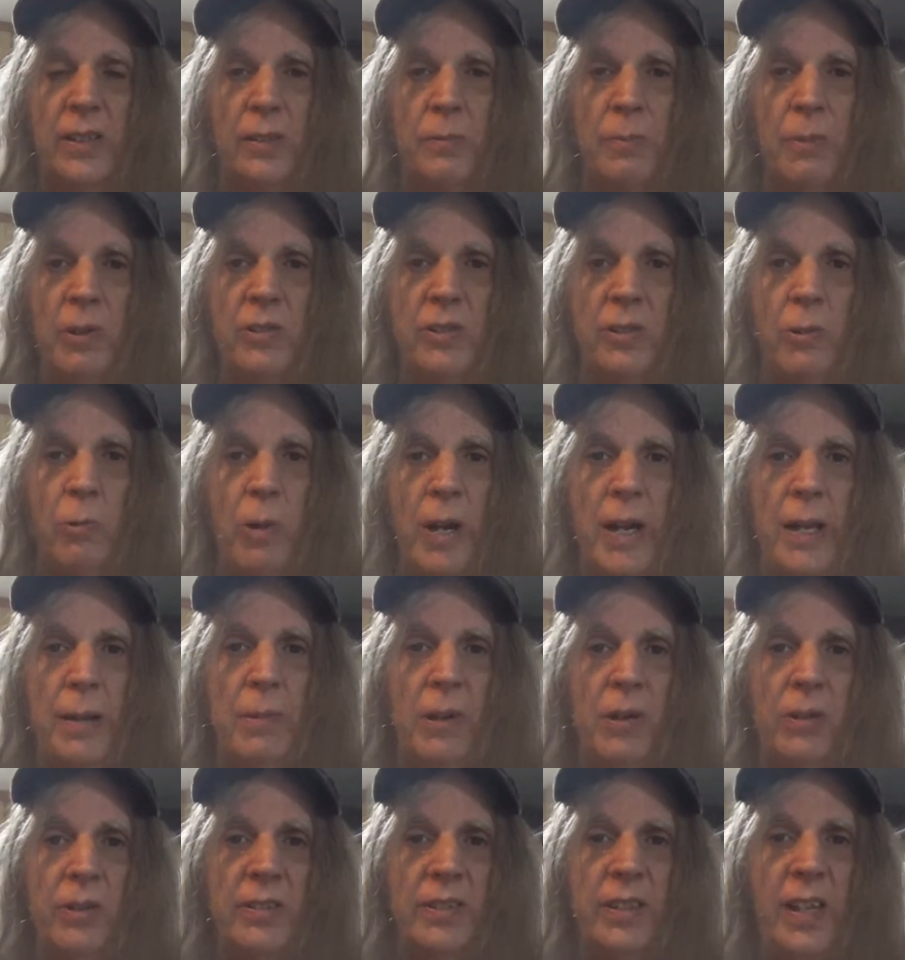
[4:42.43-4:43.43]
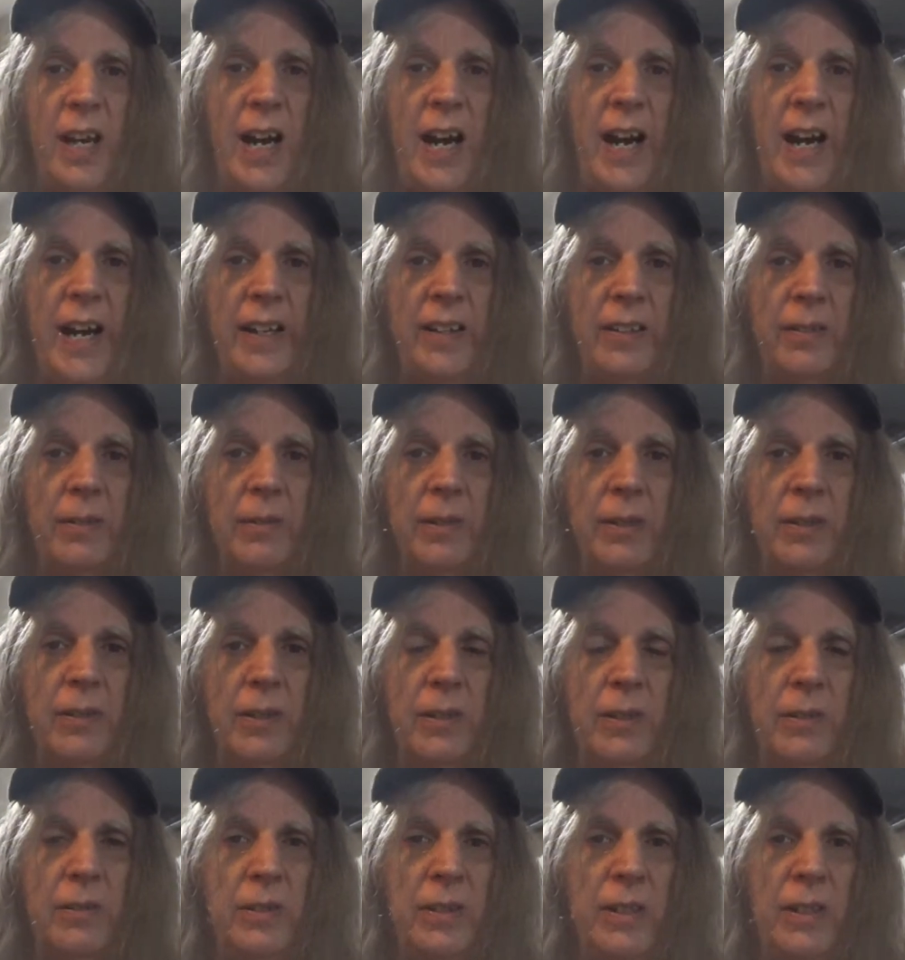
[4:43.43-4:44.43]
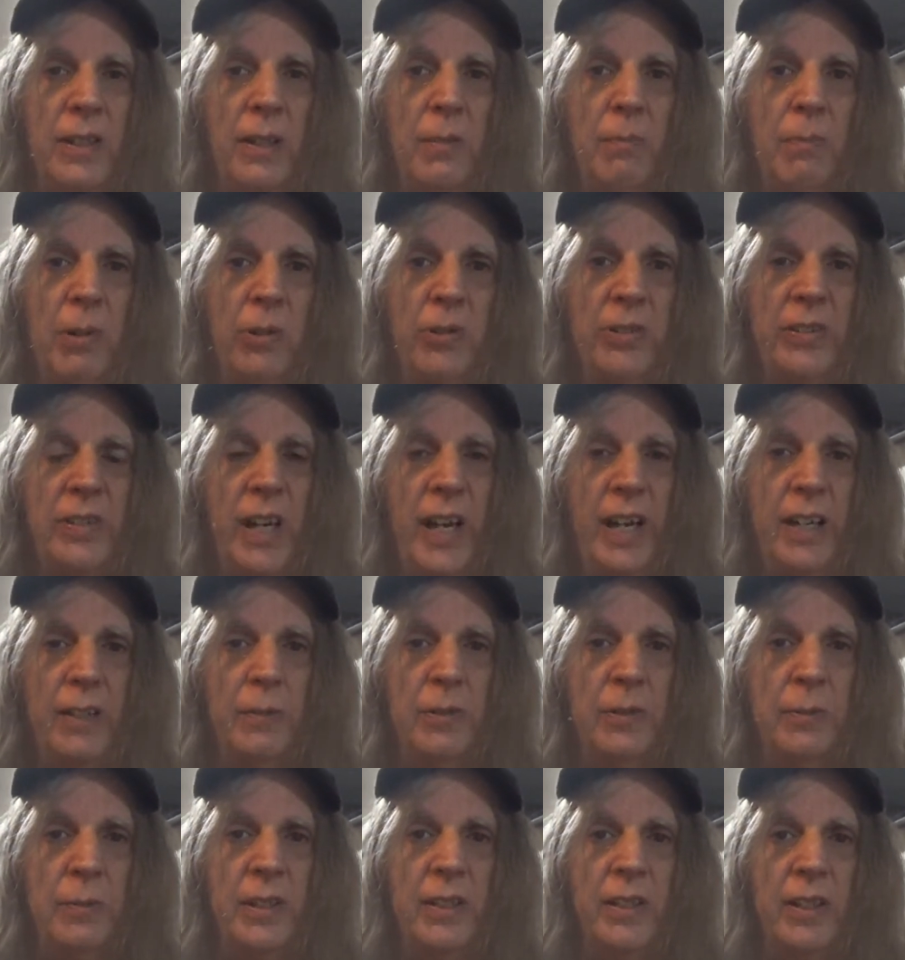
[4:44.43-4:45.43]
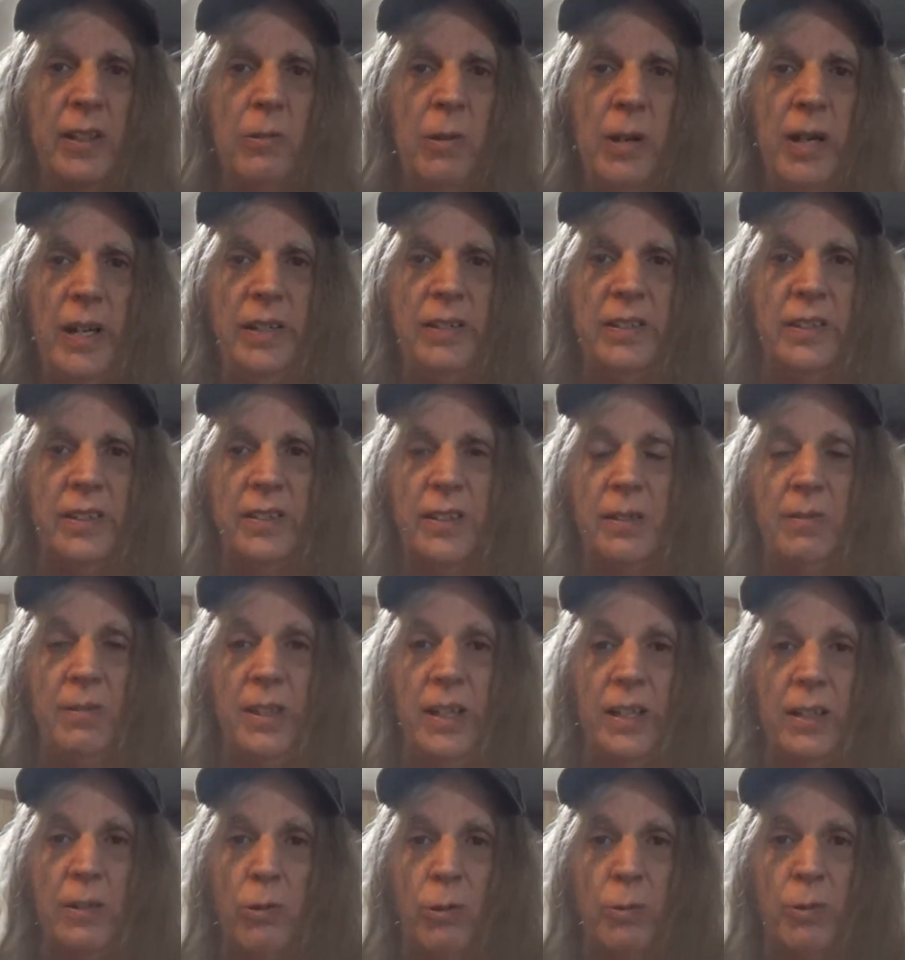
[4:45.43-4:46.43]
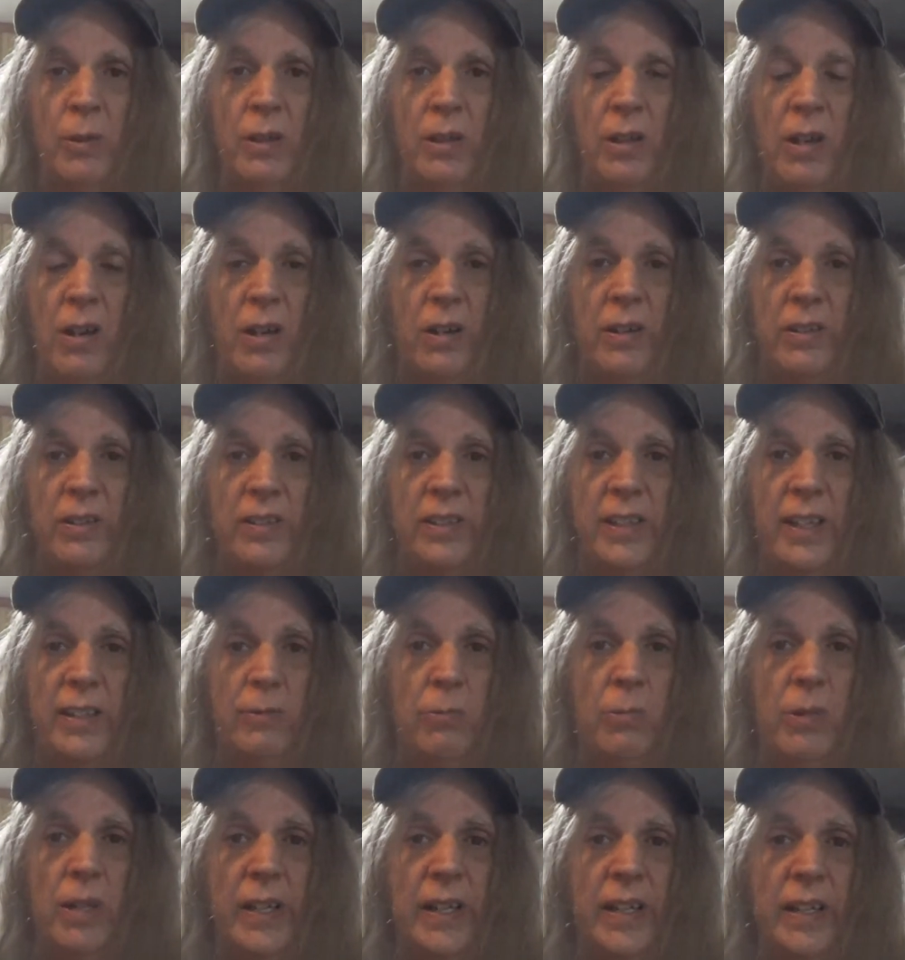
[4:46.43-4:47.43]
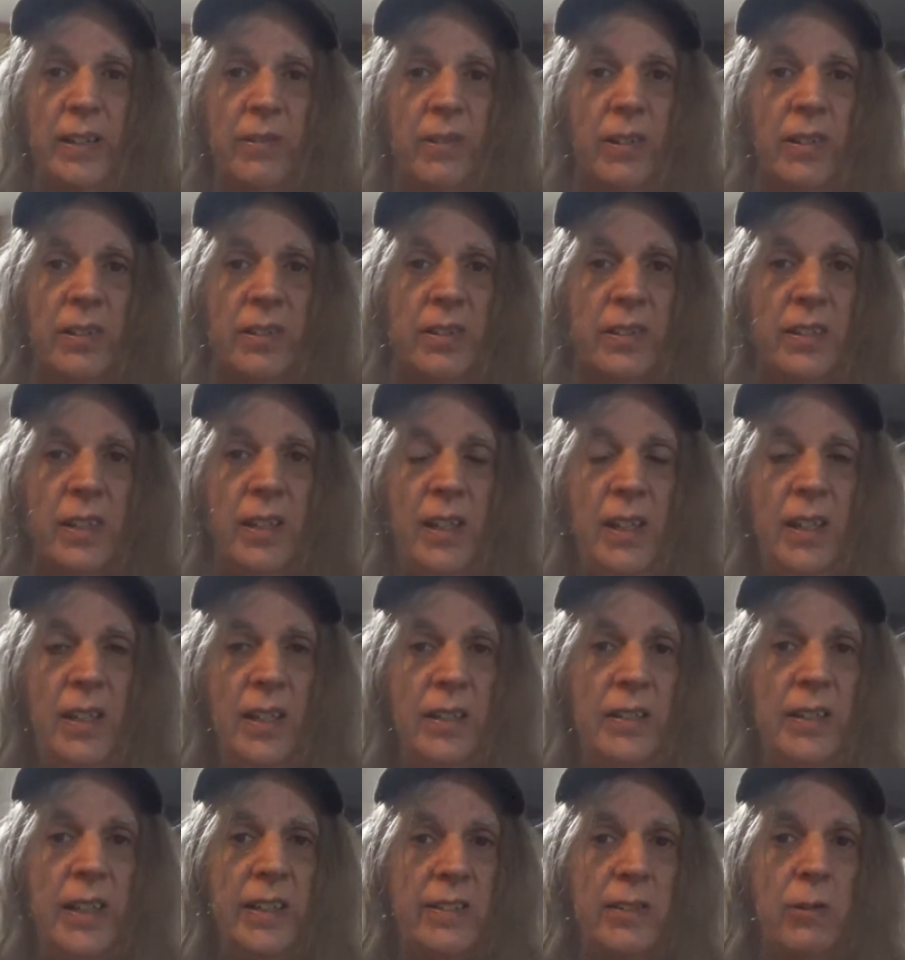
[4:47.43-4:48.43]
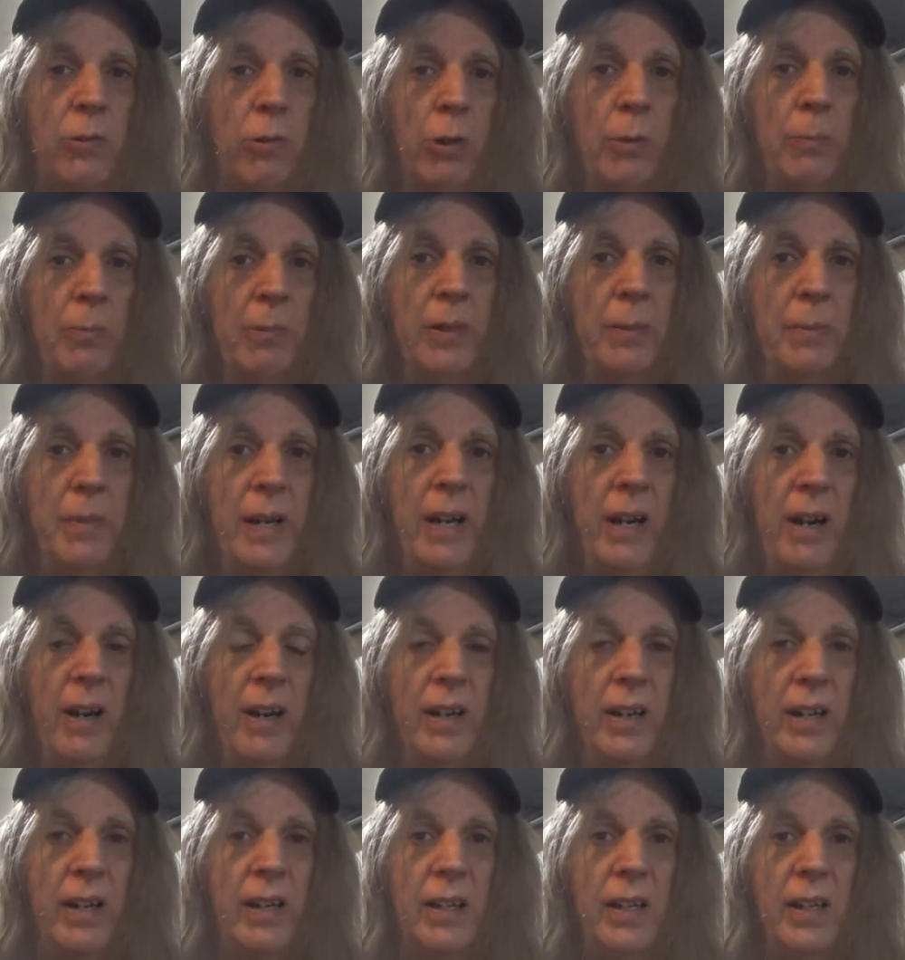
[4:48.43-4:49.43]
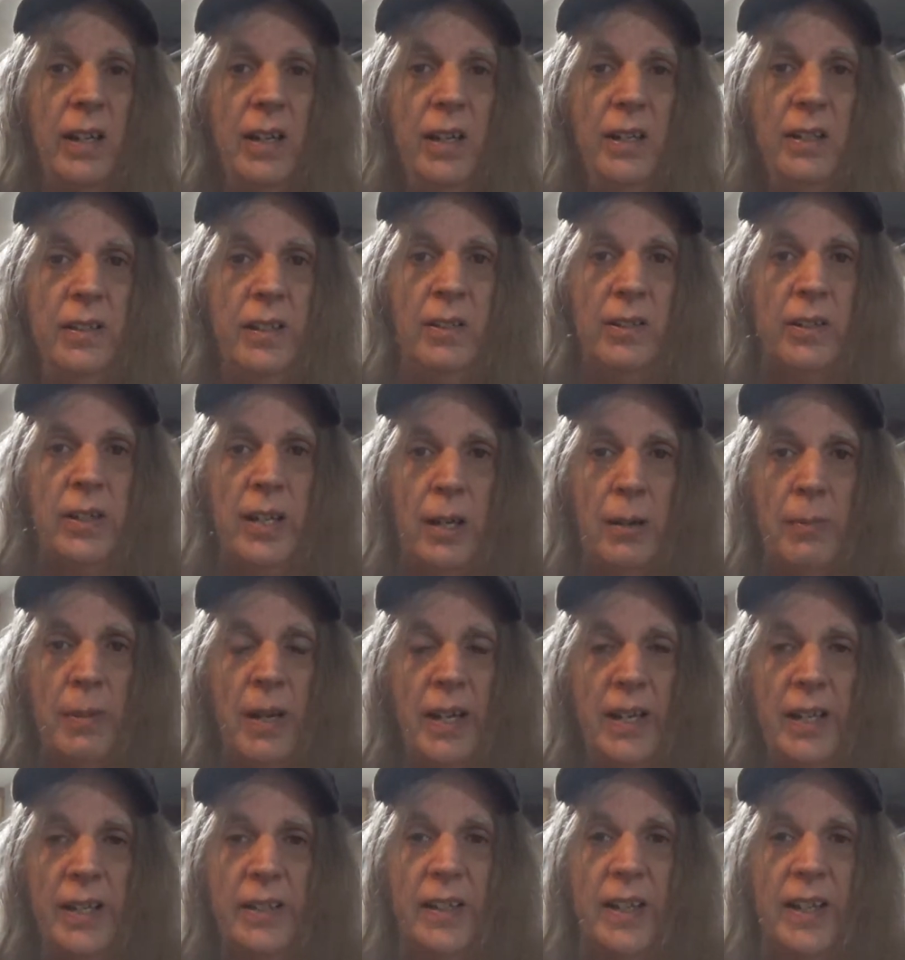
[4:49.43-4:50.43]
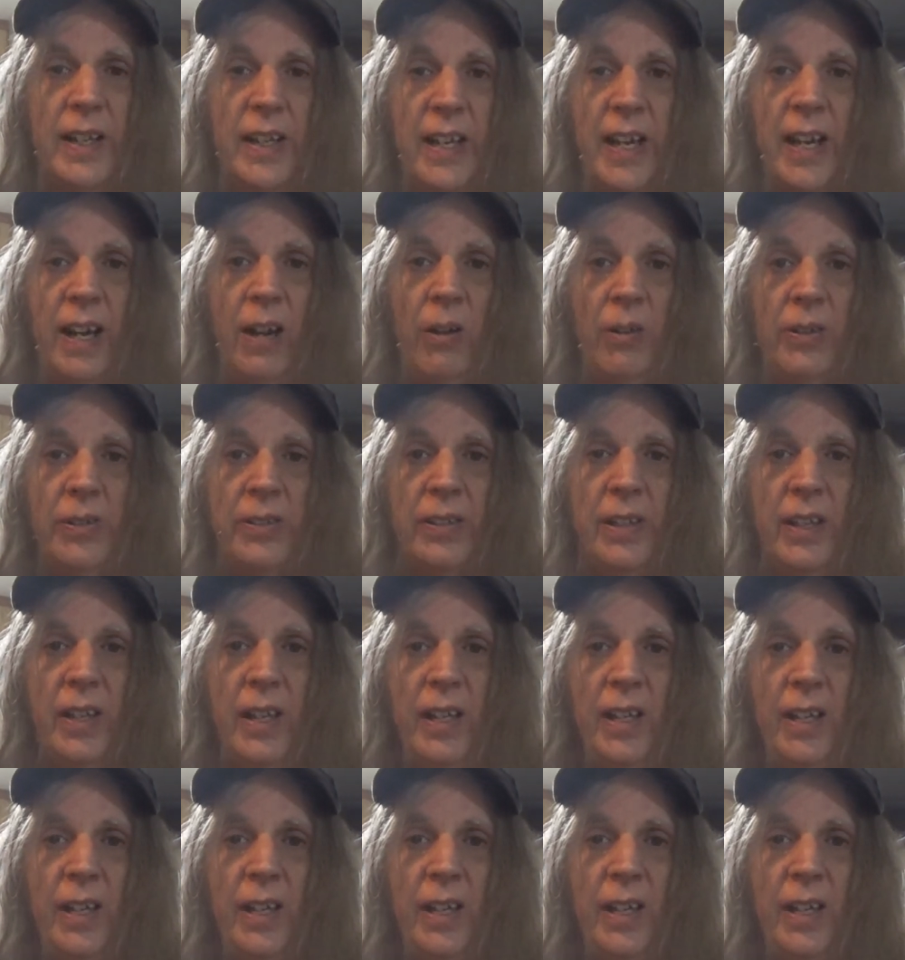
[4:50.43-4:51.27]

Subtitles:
They're supposed to weigh both sides. You know, both sides are supposed to be an equation. Someone like a corporate lawyer just has one interest, and that's corporate America. They don't care about anything else.